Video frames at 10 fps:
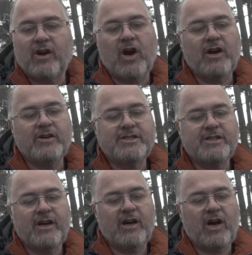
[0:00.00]
are
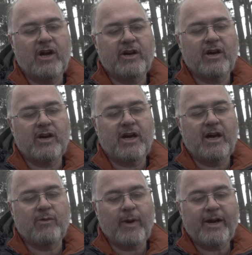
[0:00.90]
on
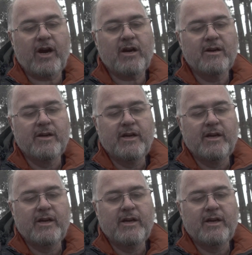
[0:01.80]
our radar.